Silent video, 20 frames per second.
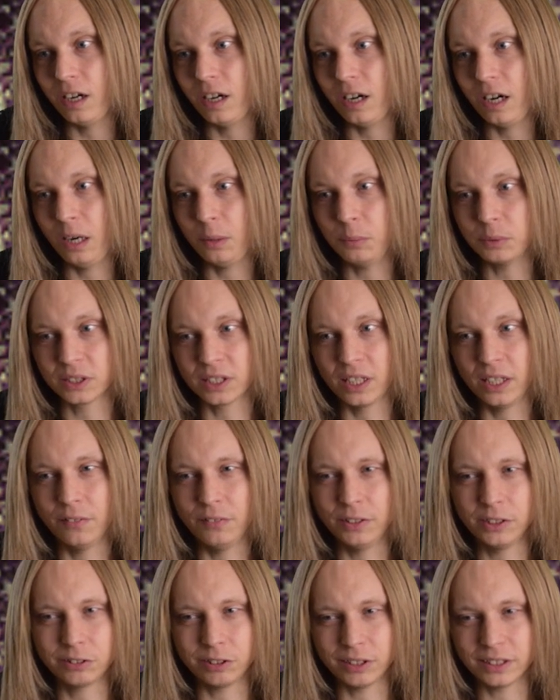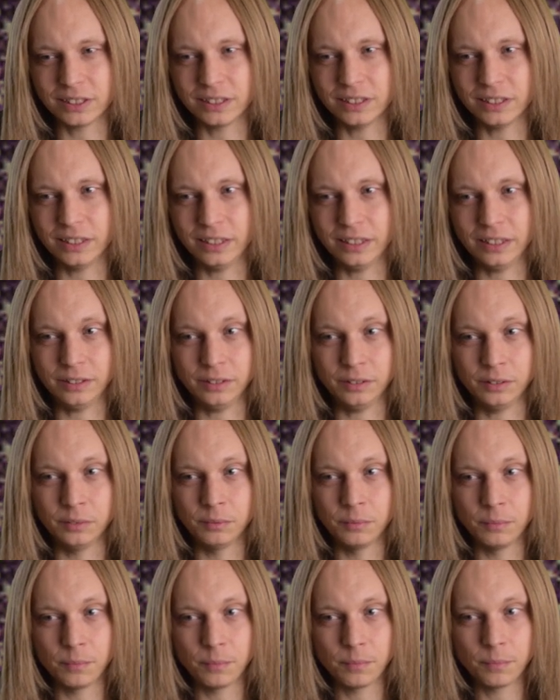I was kind of interested in
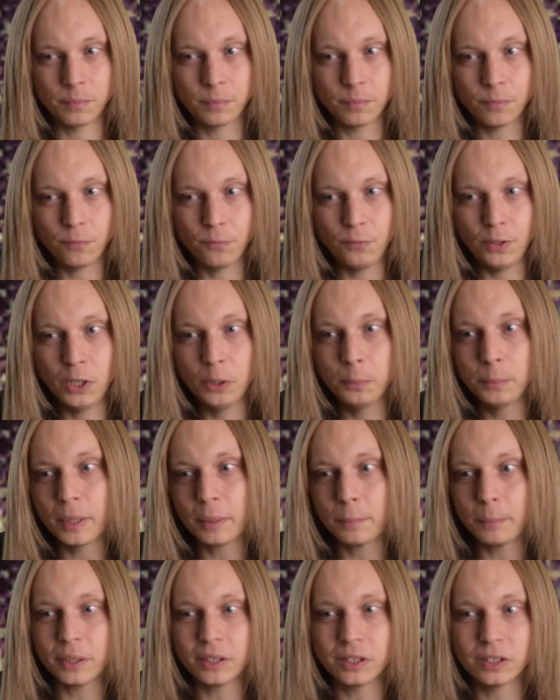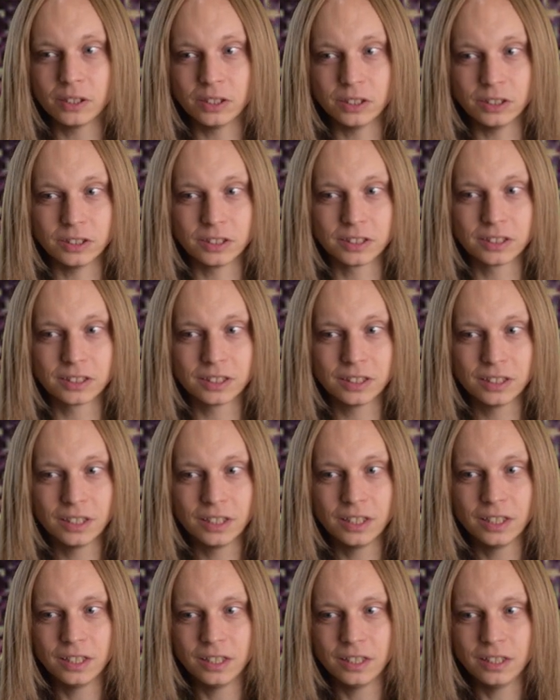filming because
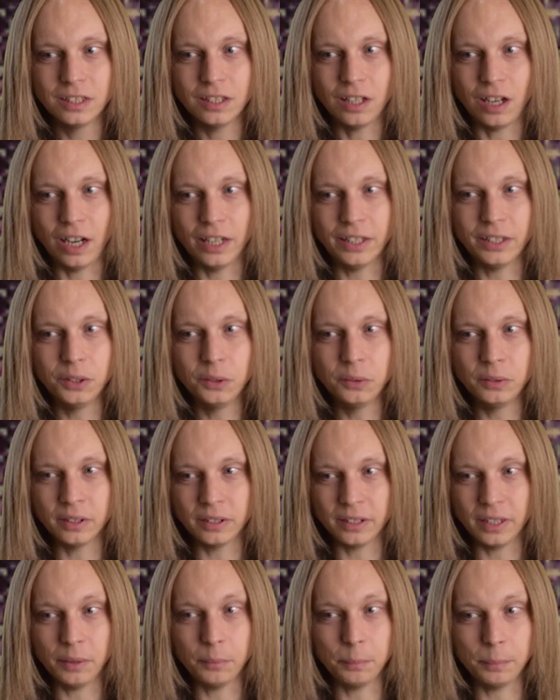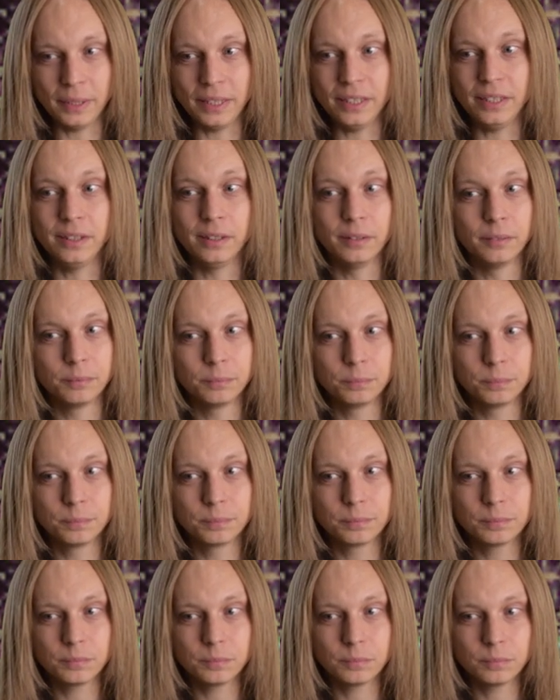I knew that they'd be
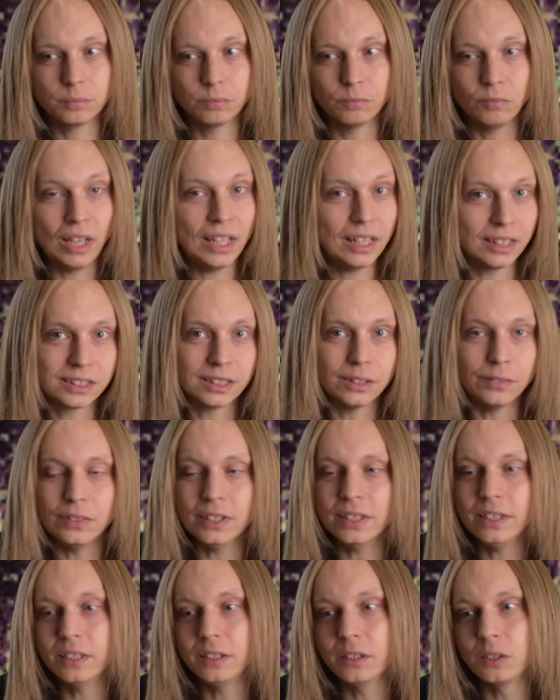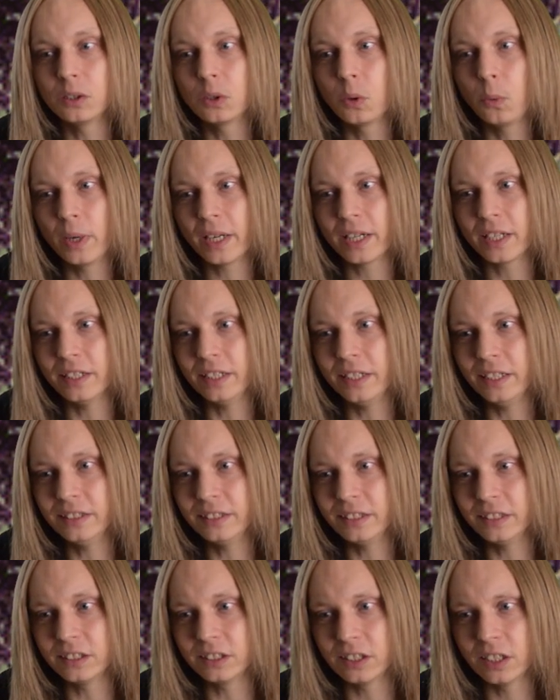relatively quick and
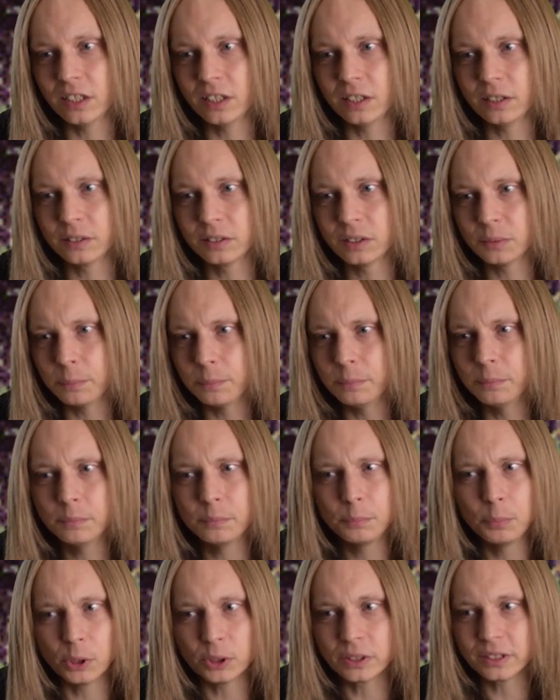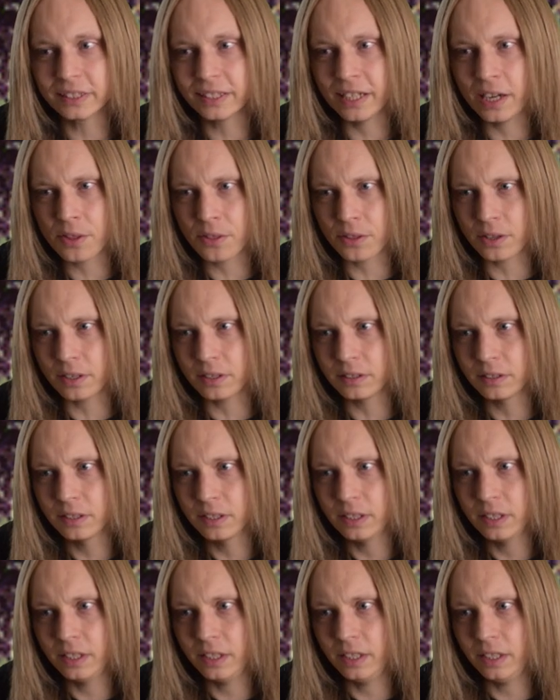easy to put together,
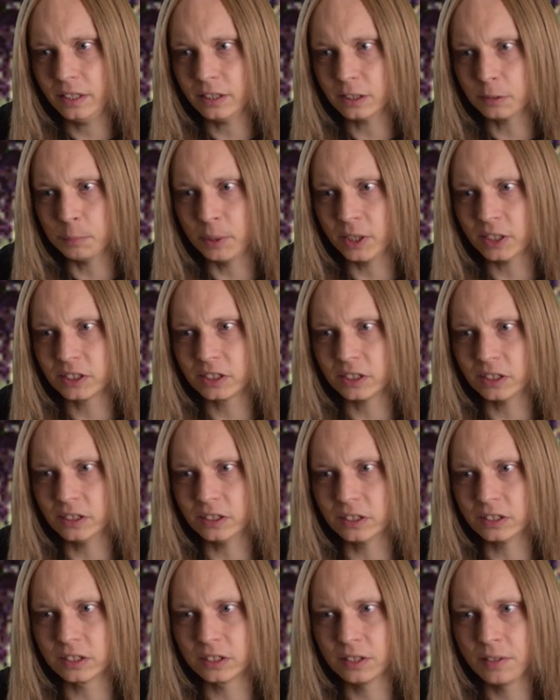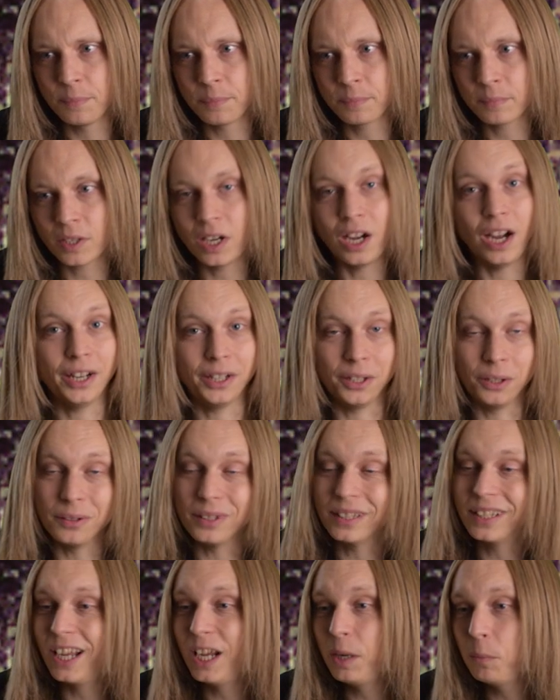in as much as I know the
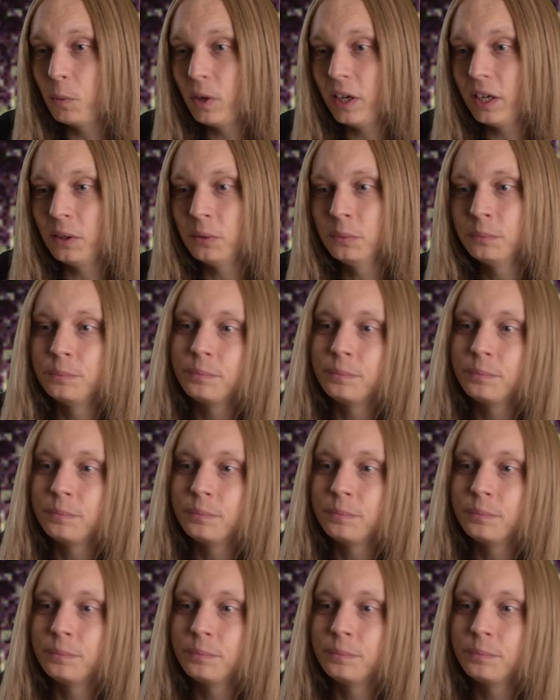game well